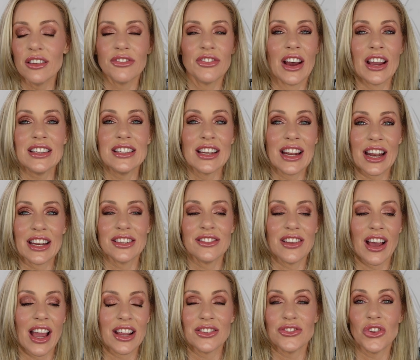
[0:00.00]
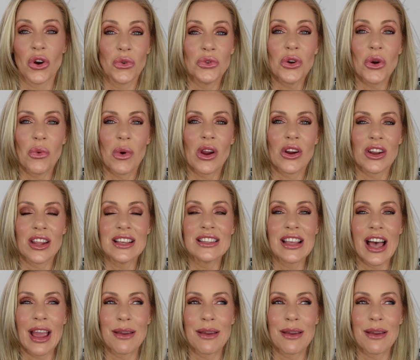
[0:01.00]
to find it. I, I don't know where it is.